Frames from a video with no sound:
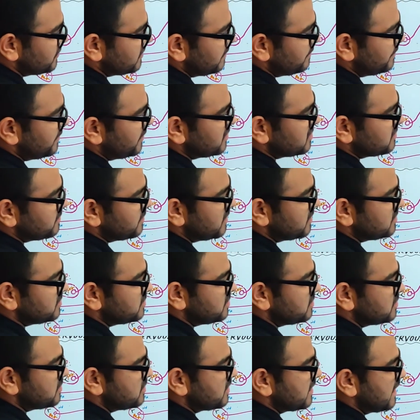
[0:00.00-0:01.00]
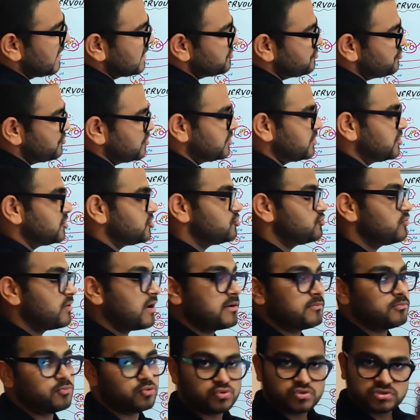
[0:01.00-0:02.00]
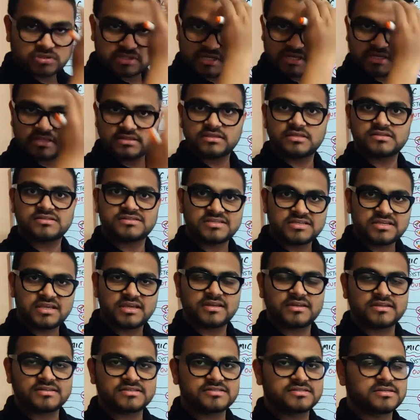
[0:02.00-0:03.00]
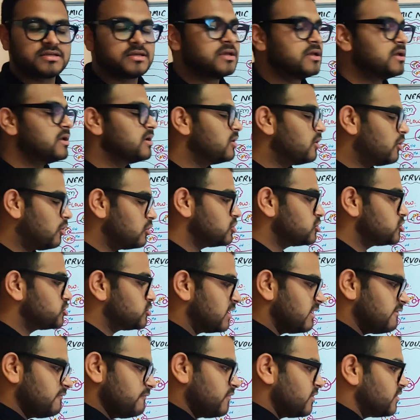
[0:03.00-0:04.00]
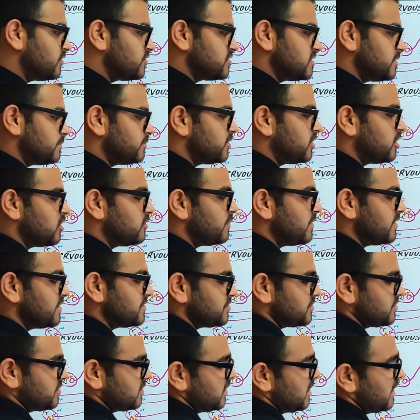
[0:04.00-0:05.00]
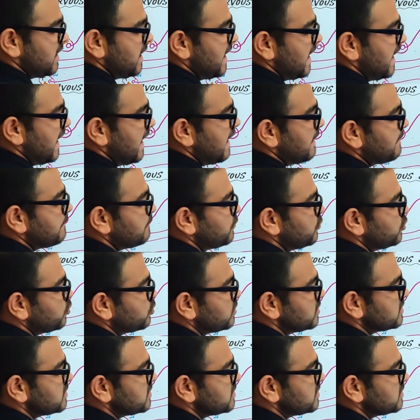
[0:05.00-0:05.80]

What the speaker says: receptor is present in the gastric tissue, and mostly in the CNS also M1 receptor is present. M2